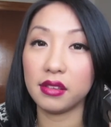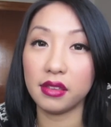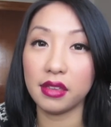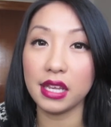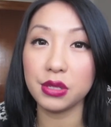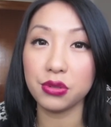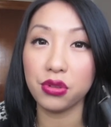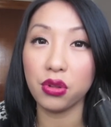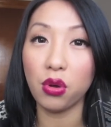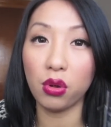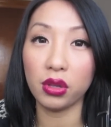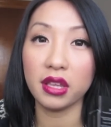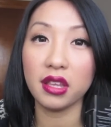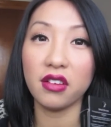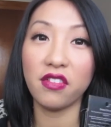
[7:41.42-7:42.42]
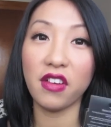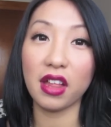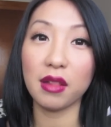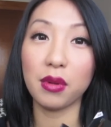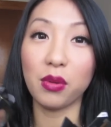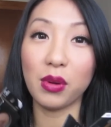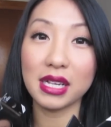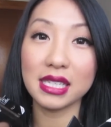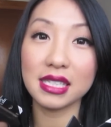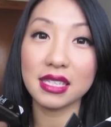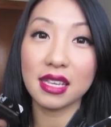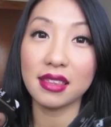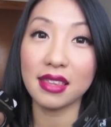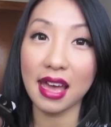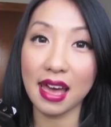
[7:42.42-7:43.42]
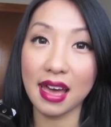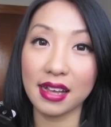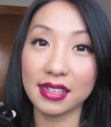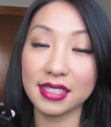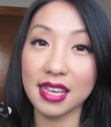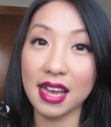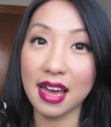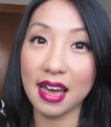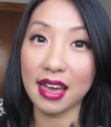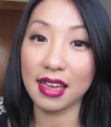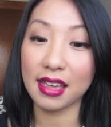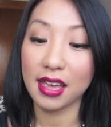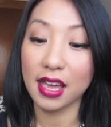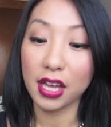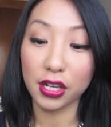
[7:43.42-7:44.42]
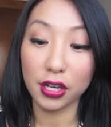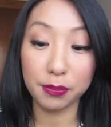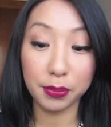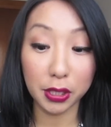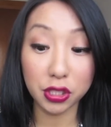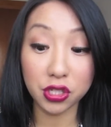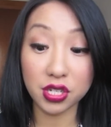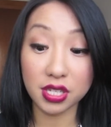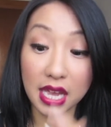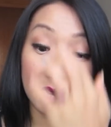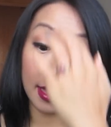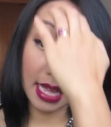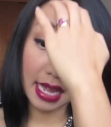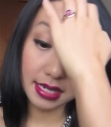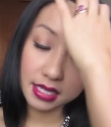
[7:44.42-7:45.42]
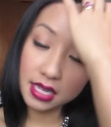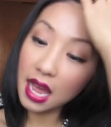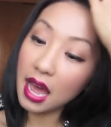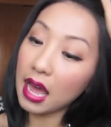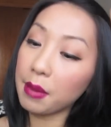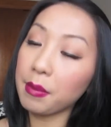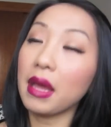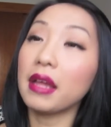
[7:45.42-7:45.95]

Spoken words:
these are the only available ones that I could purchase at that time.